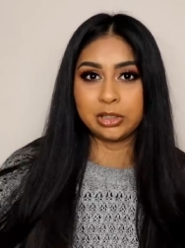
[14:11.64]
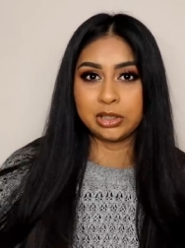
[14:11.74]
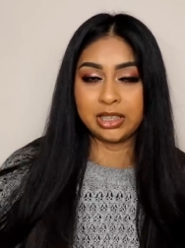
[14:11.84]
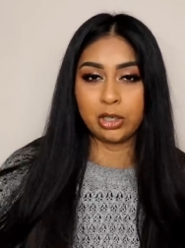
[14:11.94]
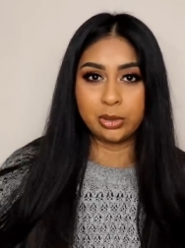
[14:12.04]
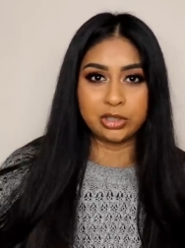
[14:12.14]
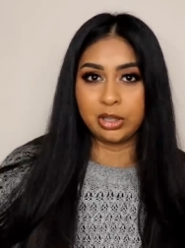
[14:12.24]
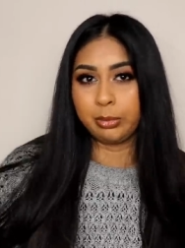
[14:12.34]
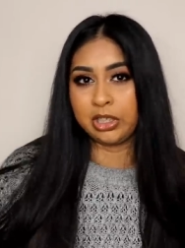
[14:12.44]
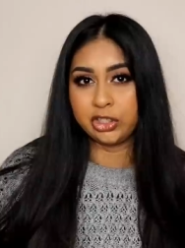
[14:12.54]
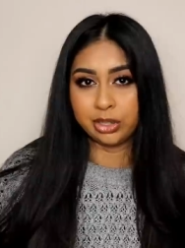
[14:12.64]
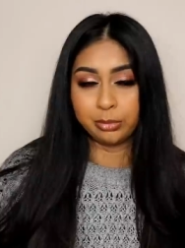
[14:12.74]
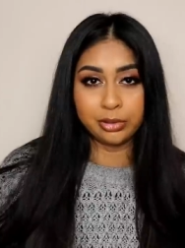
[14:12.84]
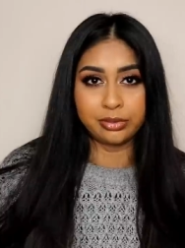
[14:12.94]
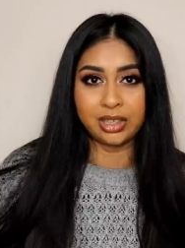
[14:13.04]
me said oh it's going to be a
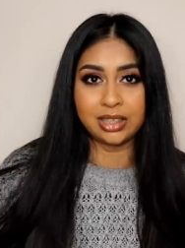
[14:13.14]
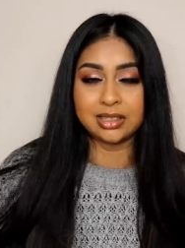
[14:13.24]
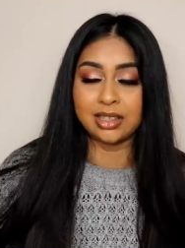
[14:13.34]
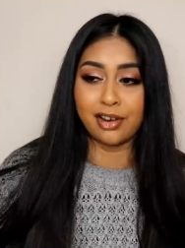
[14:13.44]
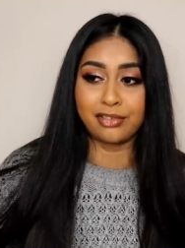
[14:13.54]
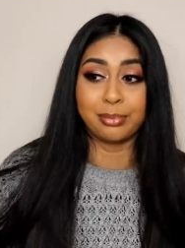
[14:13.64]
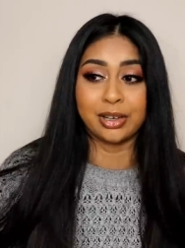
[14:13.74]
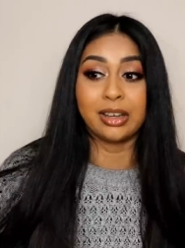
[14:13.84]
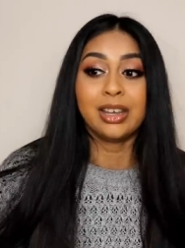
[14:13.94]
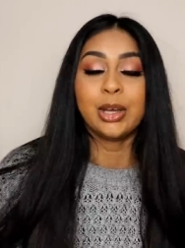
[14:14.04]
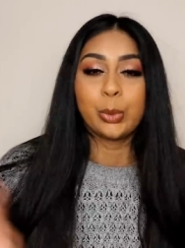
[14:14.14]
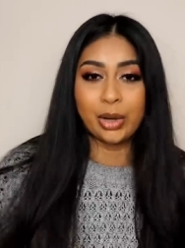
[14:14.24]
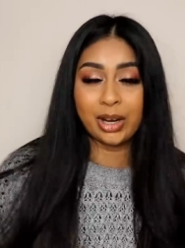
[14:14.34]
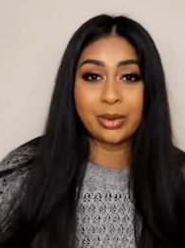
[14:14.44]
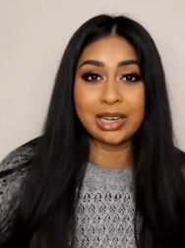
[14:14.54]
shit movie and stuff but
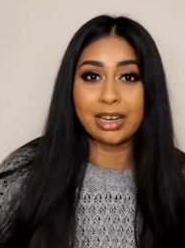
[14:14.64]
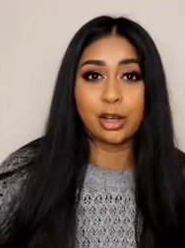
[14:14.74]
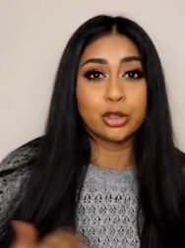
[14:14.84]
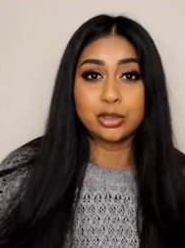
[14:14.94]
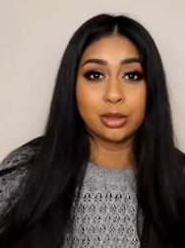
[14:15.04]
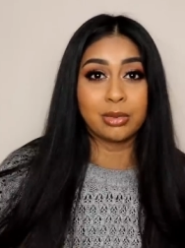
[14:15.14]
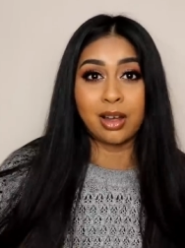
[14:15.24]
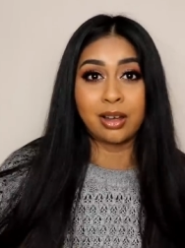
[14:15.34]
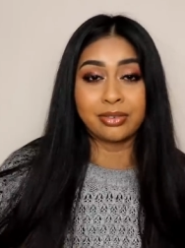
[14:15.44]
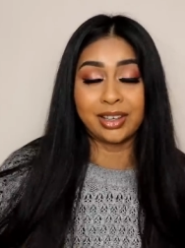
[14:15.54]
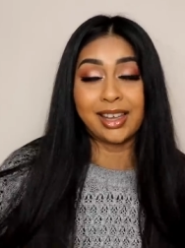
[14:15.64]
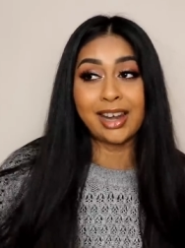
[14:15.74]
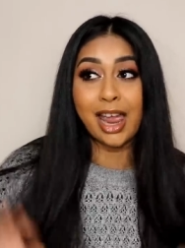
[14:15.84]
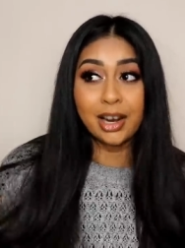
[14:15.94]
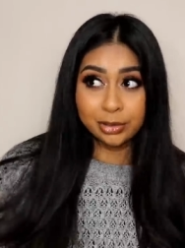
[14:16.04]
when I went in I couldn't stop laughing
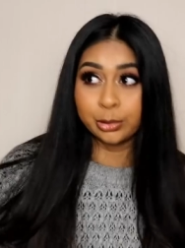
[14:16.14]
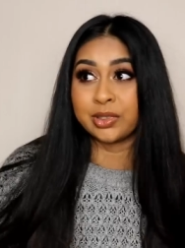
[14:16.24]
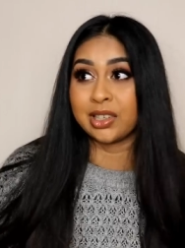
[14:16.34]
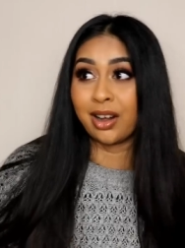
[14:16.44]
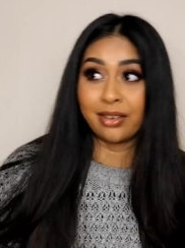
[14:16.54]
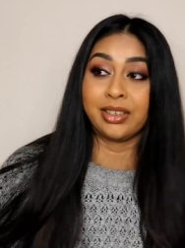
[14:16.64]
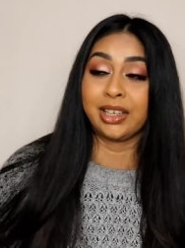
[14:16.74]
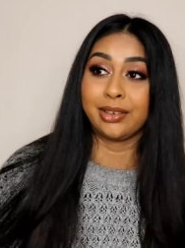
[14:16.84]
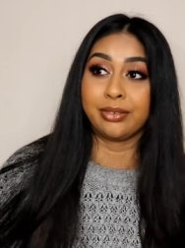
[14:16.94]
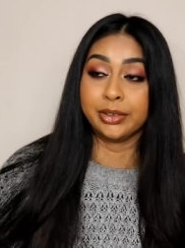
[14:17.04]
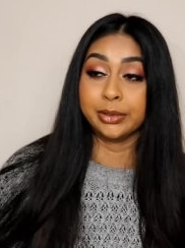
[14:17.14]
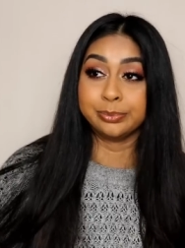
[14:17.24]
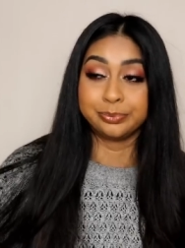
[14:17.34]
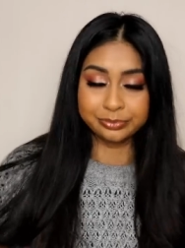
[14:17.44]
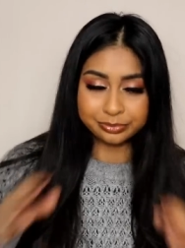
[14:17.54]
and everyone was laughing in the
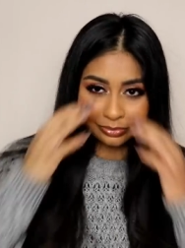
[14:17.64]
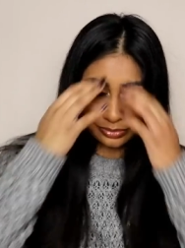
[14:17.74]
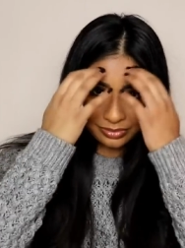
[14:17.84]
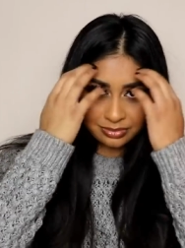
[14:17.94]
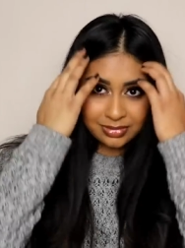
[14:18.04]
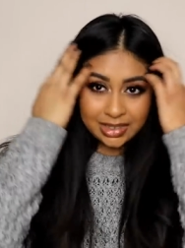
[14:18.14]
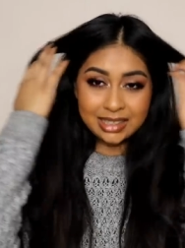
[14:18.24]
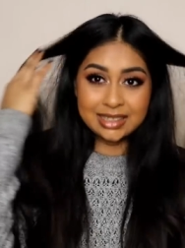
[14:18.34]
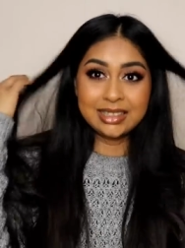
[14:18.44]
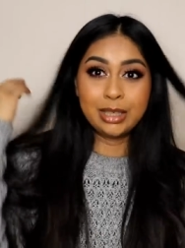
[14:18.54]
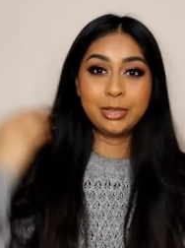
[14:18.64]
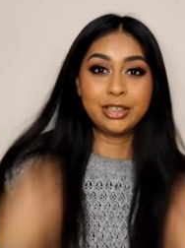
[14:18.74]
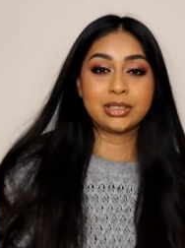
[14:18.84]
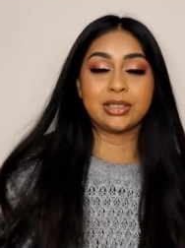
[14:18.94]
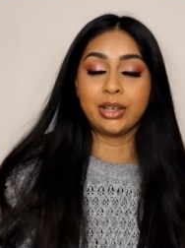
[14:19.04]
film in the
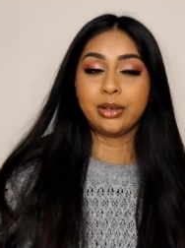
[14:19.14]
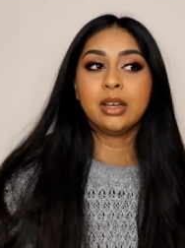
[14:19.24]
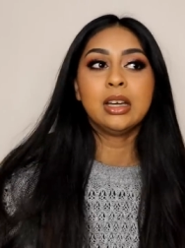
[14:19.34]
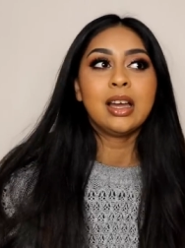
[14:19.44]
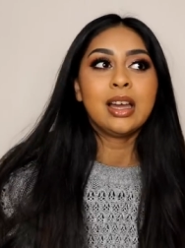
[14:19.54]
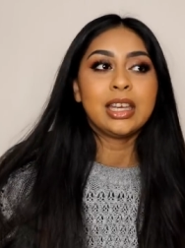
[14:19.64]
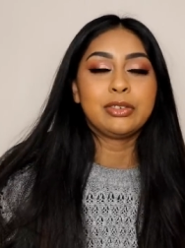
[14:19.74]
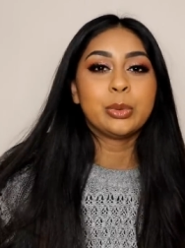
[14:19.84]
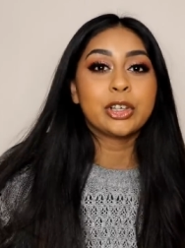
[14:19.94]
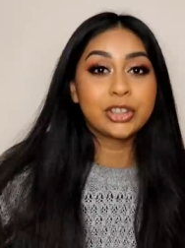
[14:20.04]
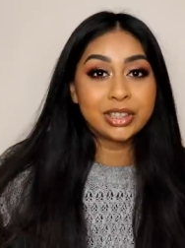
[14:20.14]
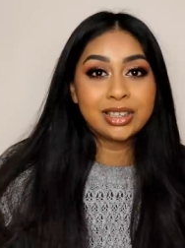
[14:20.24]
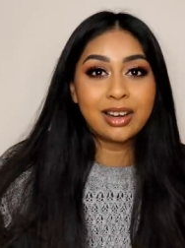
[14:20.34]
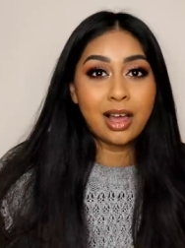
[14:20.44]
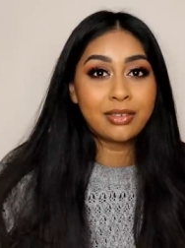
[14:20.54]
cinema so if you want a
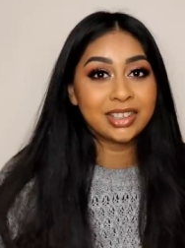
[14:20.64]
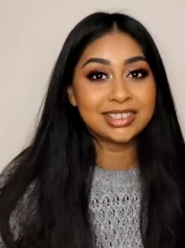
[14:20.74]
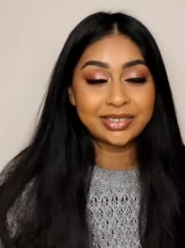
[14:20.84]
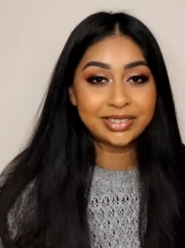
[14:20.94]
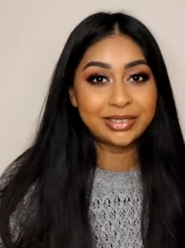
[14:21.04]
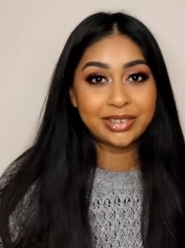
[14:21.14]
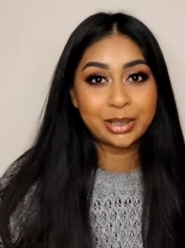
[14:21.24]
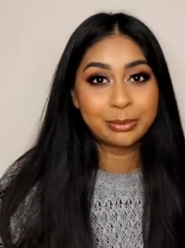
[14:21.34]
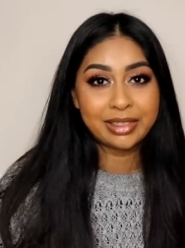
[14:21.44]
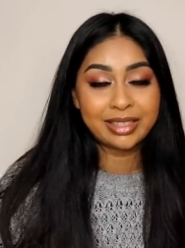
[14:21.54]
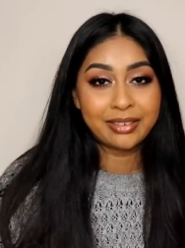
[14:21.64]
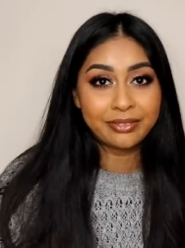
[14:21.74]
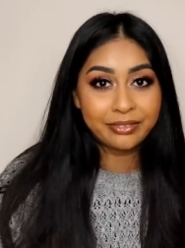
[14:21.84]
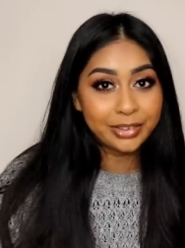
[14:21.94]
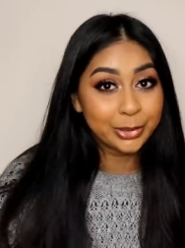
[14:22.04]
good laugh I definitely recommend that
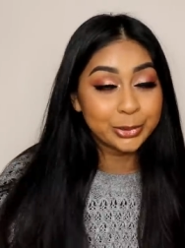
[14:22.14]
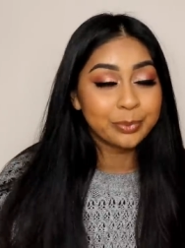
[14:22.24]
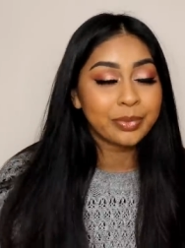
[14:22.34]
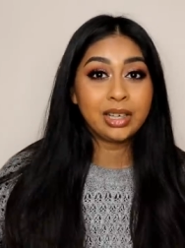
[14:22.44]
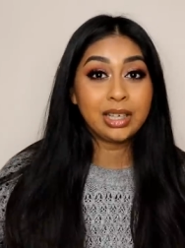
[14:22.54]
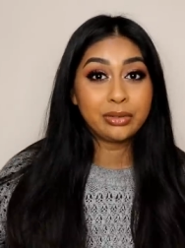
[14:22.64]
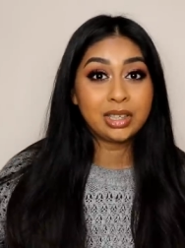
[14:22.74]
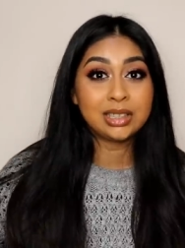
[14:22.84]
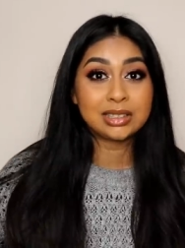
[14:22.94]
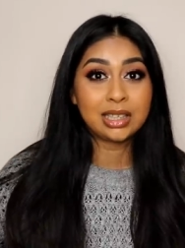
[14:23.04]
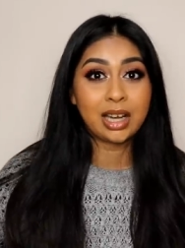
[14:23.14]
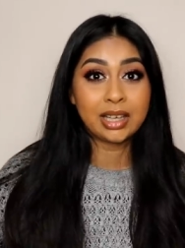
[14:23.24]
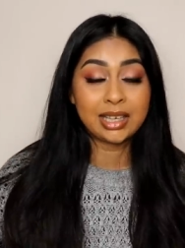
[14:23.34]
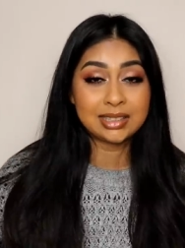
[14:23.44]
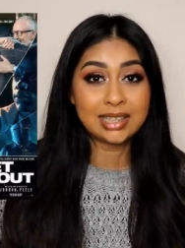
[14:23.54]
film I really really did
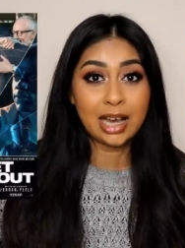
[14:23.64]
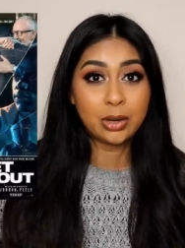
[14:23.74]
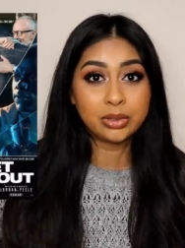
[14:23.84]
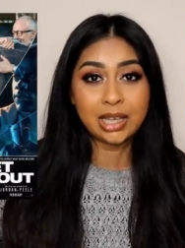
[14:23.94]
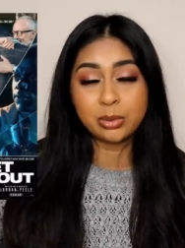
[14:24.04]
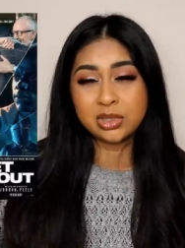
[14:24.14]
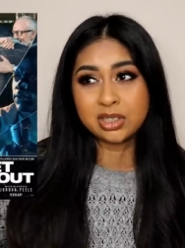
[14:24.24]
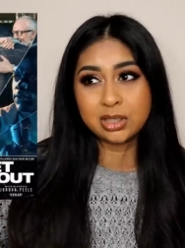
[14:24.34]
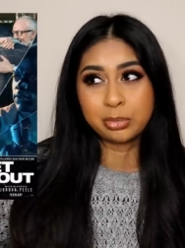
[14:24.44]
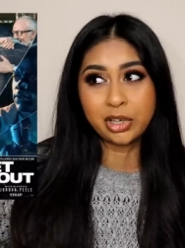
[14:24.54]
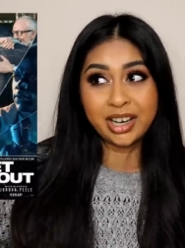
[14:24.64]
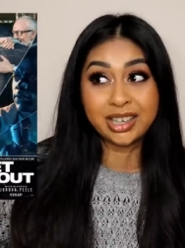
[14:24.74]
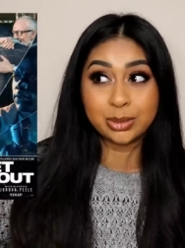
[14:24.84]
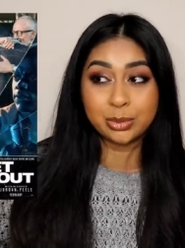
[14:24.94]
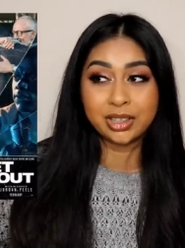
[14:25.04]
like Get Out that was a
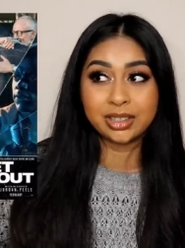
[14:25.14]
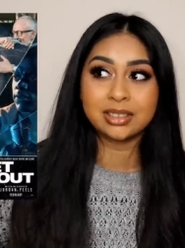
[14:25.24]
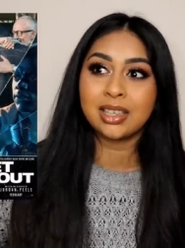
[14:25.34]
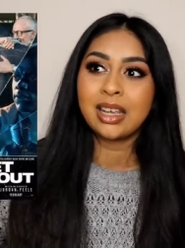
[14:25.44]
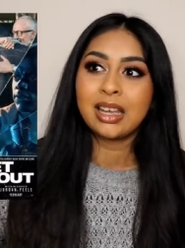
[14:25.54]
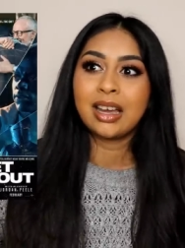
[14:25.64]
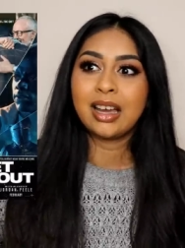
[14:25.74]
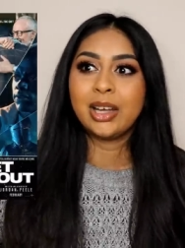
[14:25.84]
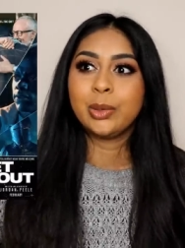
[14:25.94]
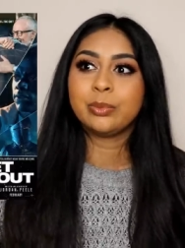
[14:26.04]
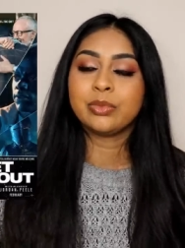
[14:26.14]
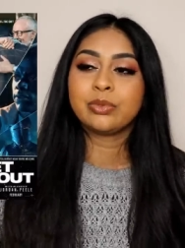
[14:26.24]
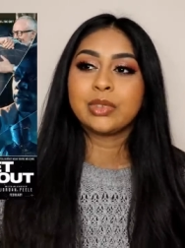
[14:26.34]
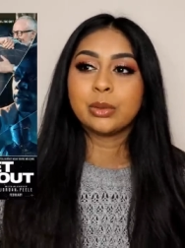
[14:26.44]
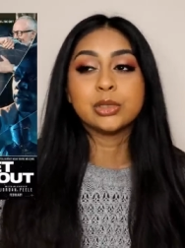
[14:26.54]
surprise one um,
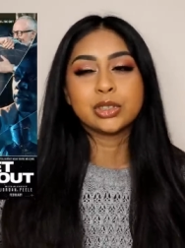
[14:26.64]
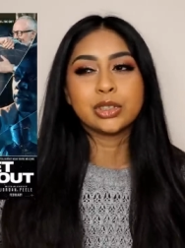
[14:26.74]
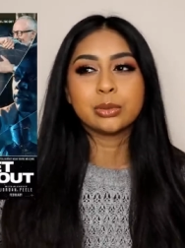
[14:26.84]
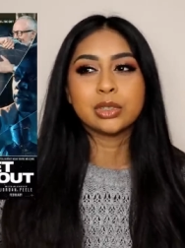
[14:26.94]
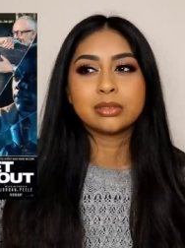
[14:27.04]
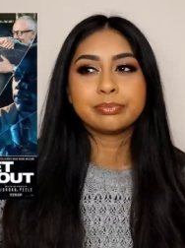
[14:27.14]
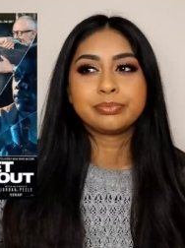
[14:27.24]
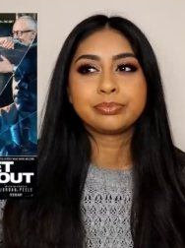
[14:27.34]
that was a good one